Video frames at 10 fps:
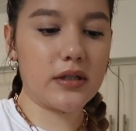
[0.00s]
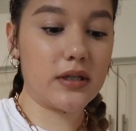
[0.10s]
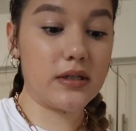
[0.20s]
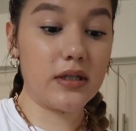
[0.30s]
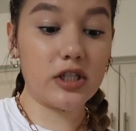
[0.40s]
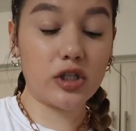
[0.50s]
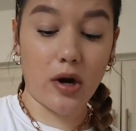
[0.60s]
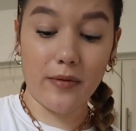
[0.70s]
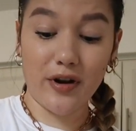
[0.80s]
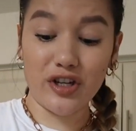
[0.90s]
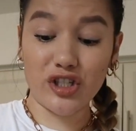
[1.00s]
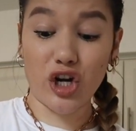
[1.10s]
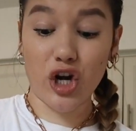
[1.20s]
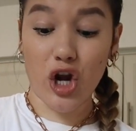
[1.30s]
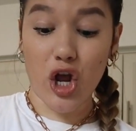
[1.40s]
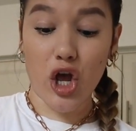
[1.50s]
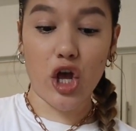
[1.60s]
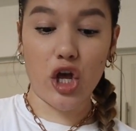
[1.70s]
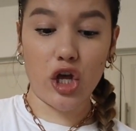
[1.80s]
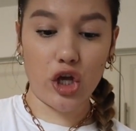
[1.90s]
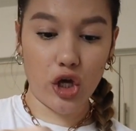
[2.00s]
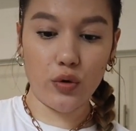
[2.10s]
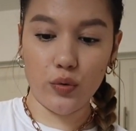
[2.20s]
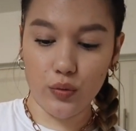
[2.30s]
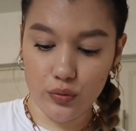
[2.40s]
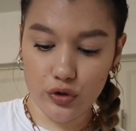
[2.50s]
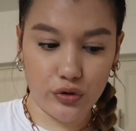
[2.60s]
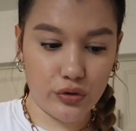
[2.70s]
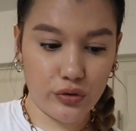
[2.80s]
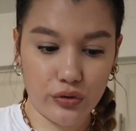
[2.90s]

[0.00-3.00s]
because these strawberries are huge.